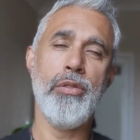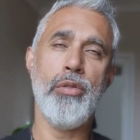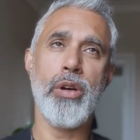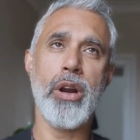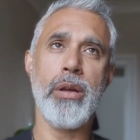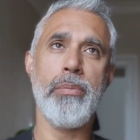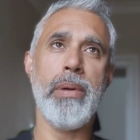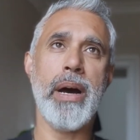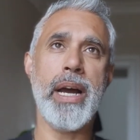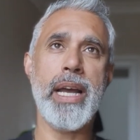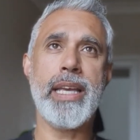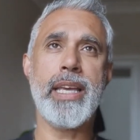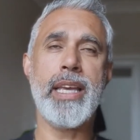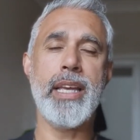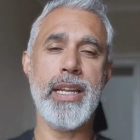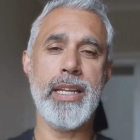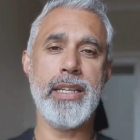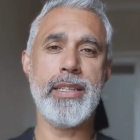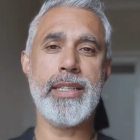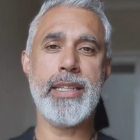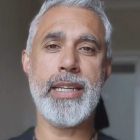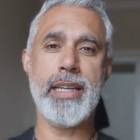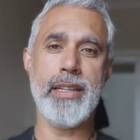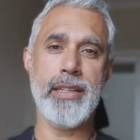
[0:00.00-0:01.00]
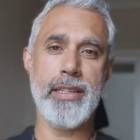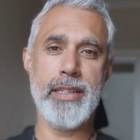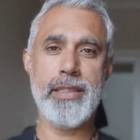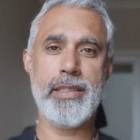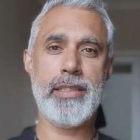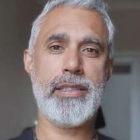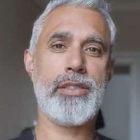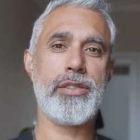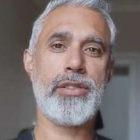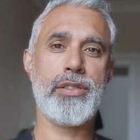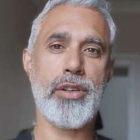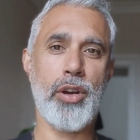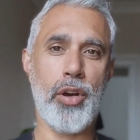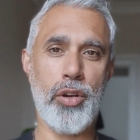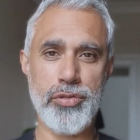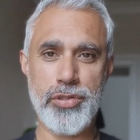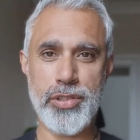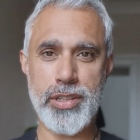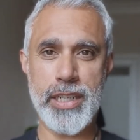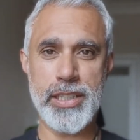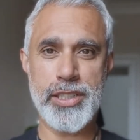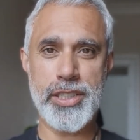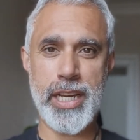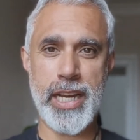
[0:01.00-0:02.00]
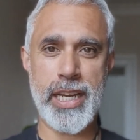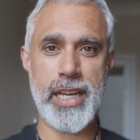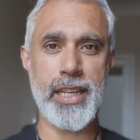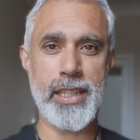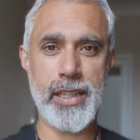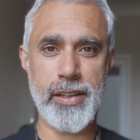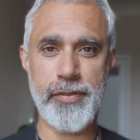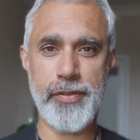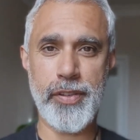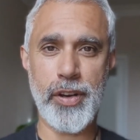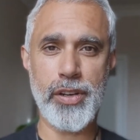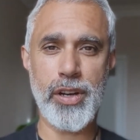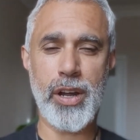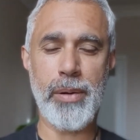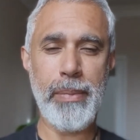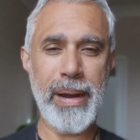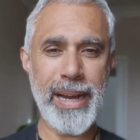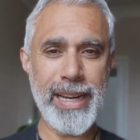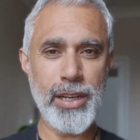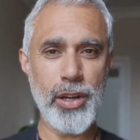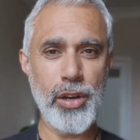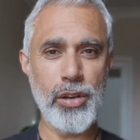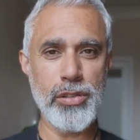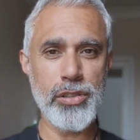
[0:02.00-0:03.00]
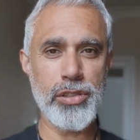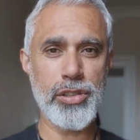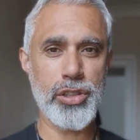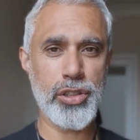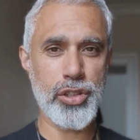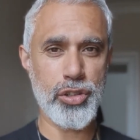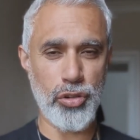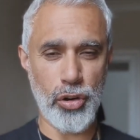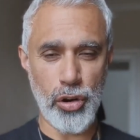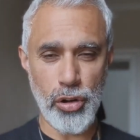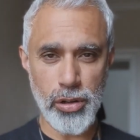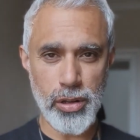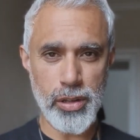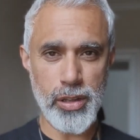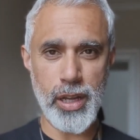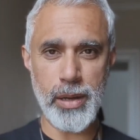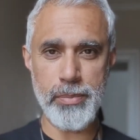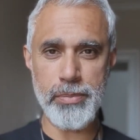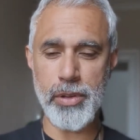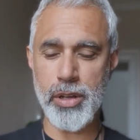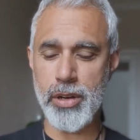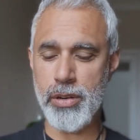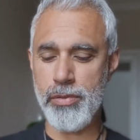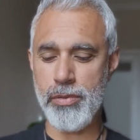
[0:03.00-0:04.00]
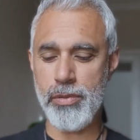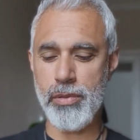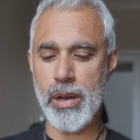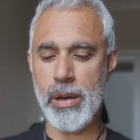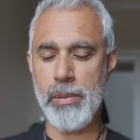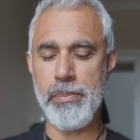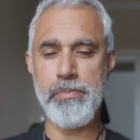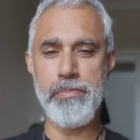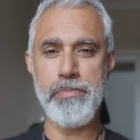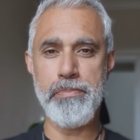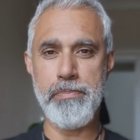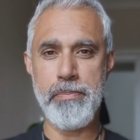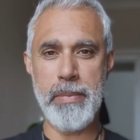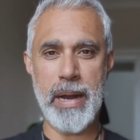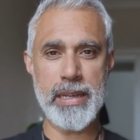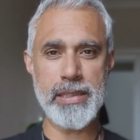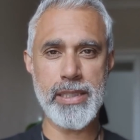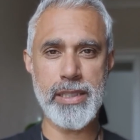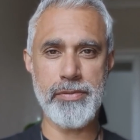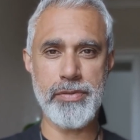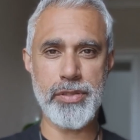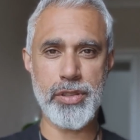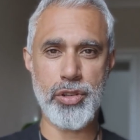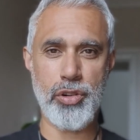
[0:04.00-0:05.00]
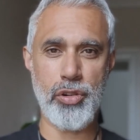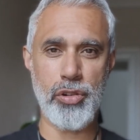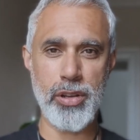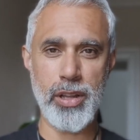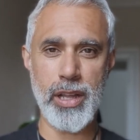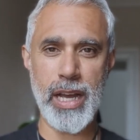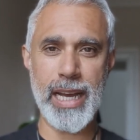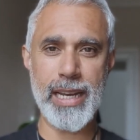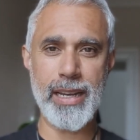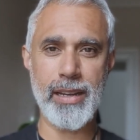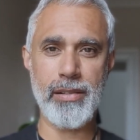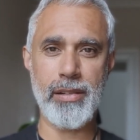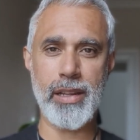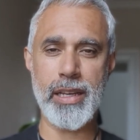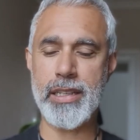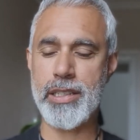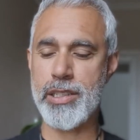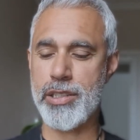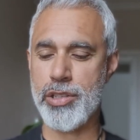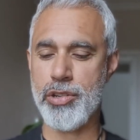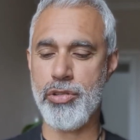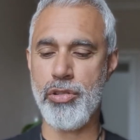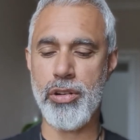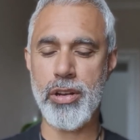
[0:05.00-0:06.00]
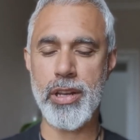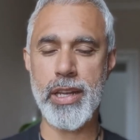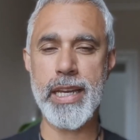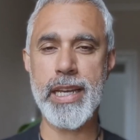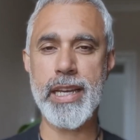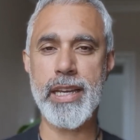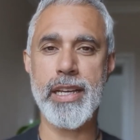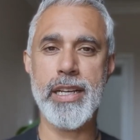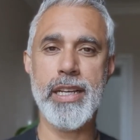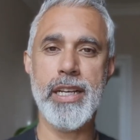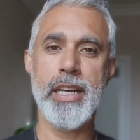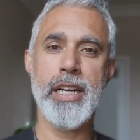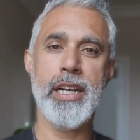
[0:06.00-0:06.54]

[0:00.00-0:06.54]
One of my Achilles heel is constantly checking the phone. I might not scroll. I'm not a massive scroller. I don't like scrolling.